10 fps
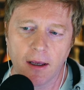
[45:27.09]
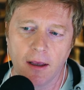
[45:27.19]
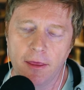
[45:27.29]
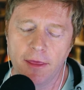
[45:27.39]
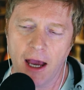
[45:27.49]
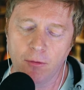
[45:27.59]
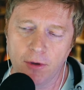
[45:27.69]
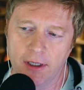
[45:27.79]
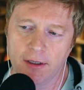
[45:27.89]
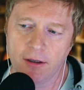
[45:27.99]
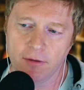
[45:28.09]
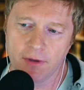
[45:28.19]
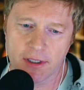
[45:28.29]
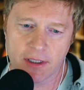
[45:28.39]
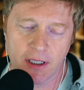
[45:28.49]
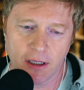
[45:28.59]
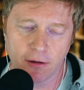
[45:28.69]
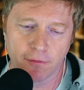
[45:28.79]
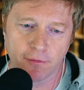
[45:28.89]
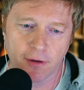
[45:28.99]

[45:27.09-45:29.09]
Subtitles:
that would in and of itself